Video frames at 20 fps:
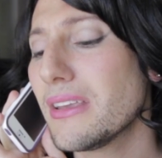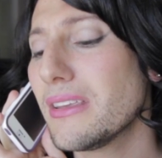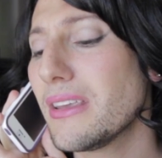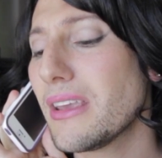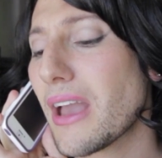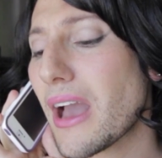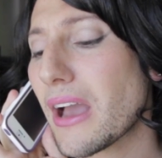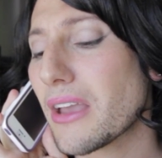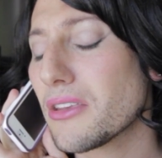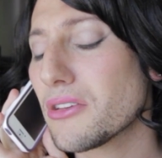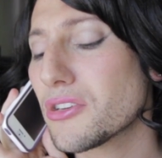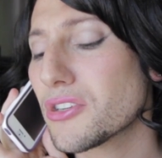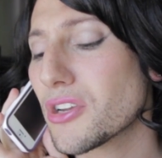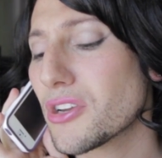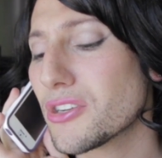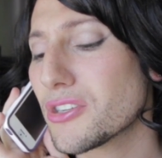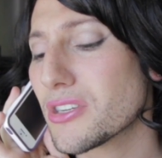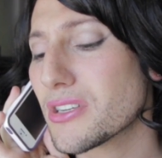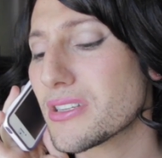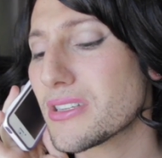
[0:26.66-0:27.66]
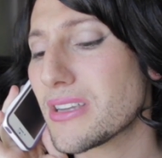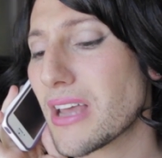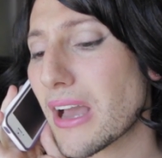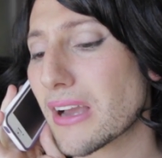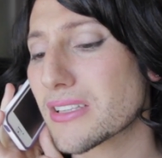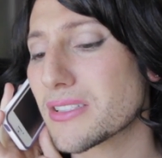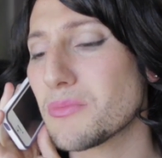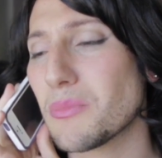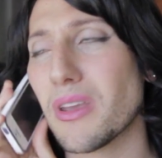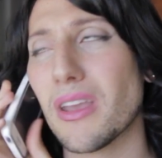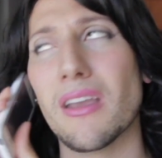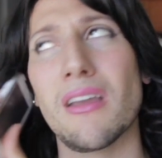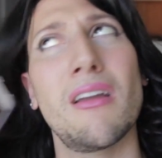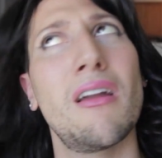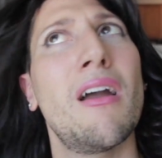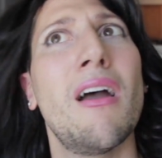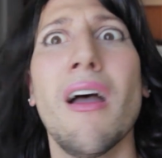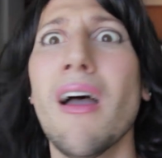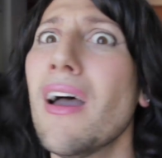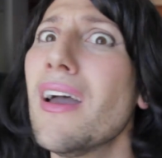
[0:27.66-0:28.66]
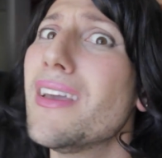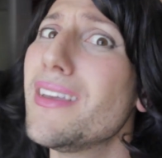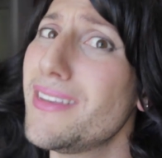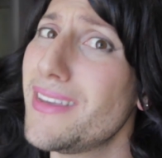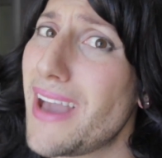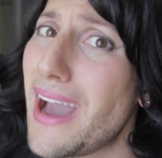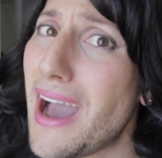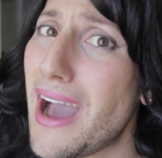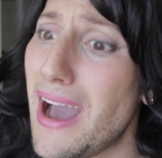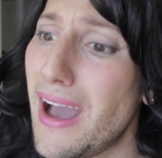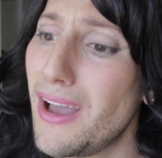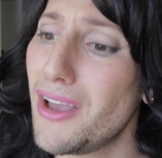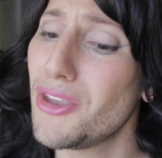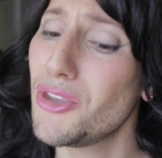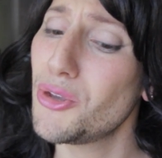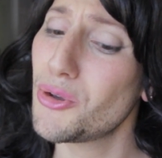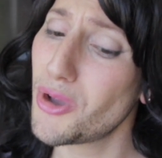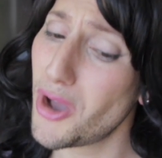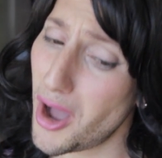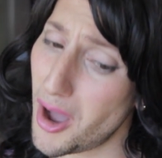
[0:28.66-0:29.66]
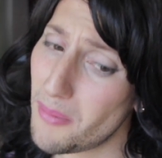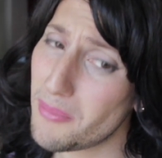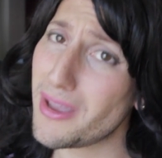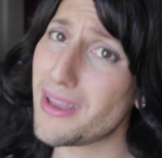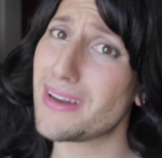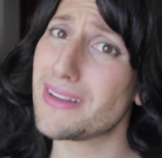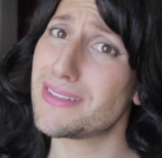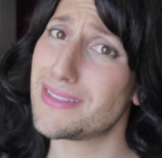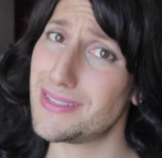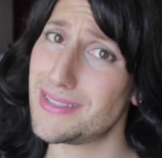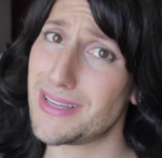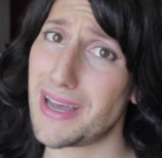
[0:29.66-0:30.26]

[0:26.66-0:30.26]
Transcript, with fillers: Yeah, you should have just texted me. Yeah, you call me and it's